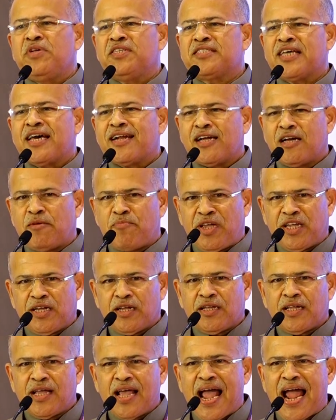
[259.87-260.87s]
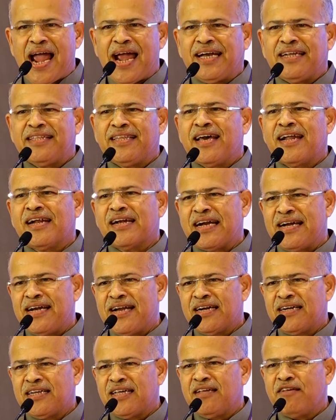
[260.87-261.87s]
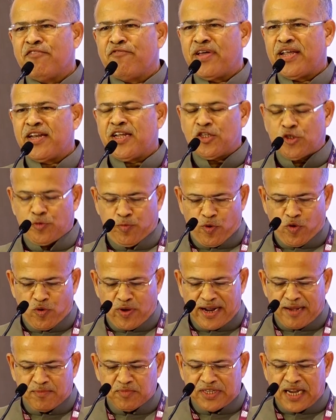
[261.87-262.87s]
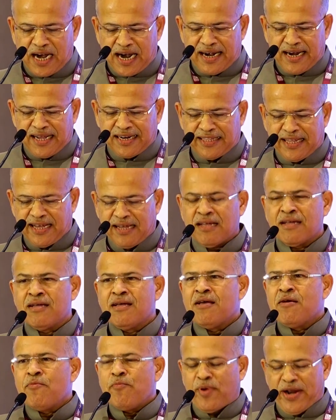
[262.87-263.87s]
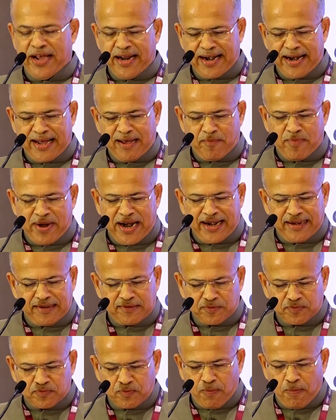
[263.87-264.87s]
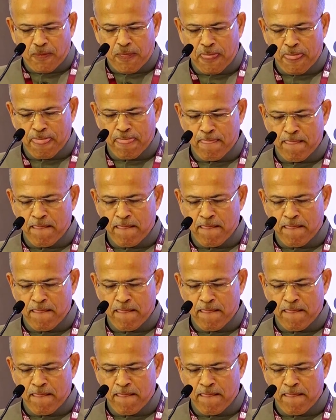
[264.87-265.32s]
the alumni are coming and they are conducting various programs under the Prerana brand.